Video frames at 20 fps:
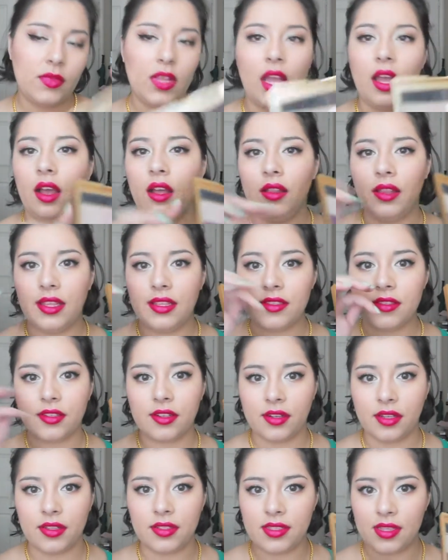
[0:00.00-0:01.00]
I'll
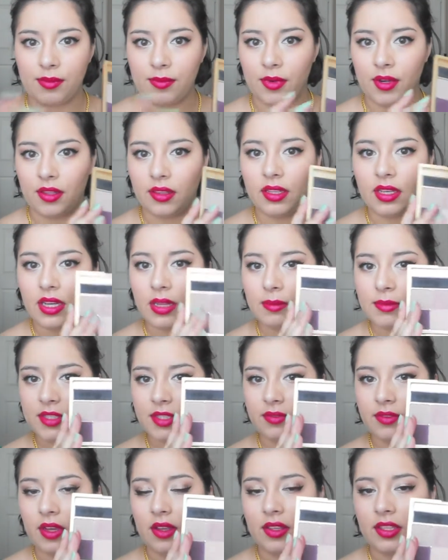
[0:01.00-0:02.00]
insert it somewhere, the names
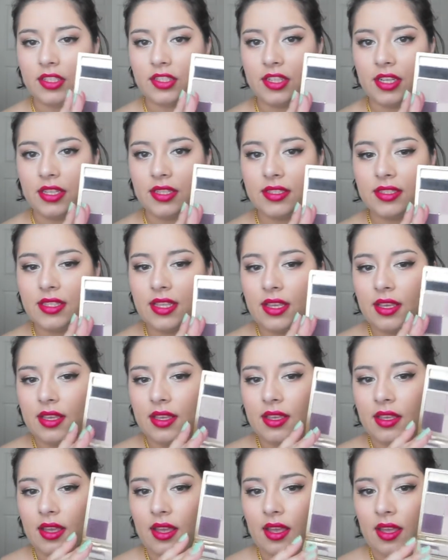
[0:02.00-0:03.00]
of all the shades.
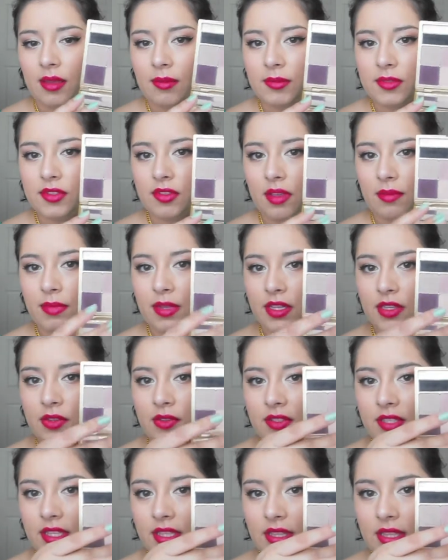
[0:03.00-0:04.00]
So I've been
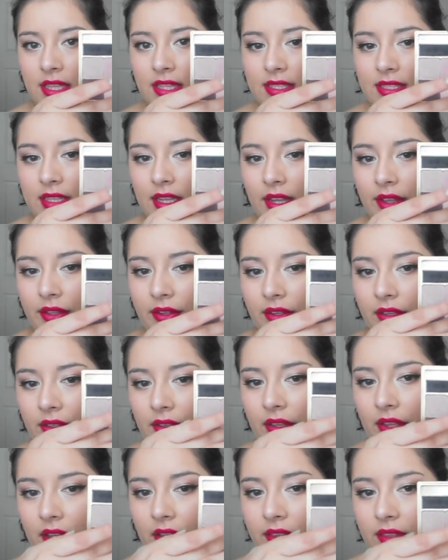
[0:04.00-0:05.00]
using this color a
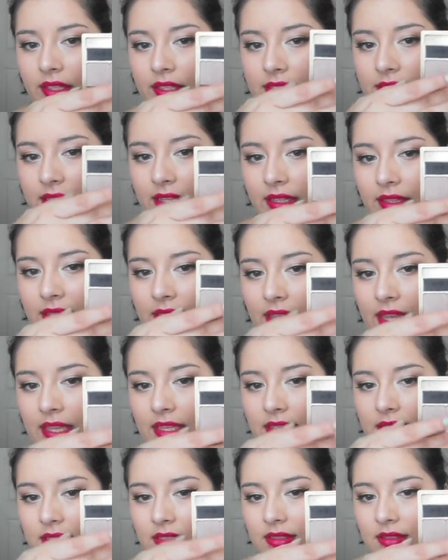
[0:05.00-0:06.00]
lot, this like
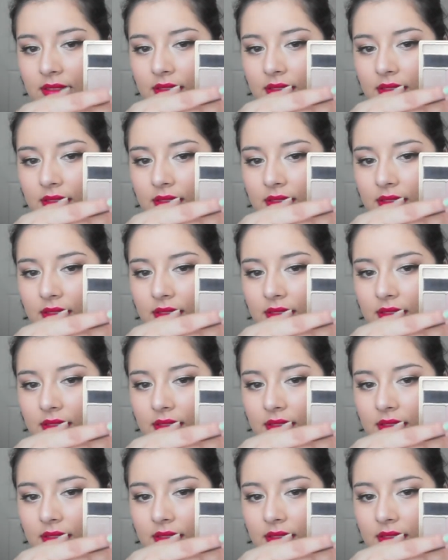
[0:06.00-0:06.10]
light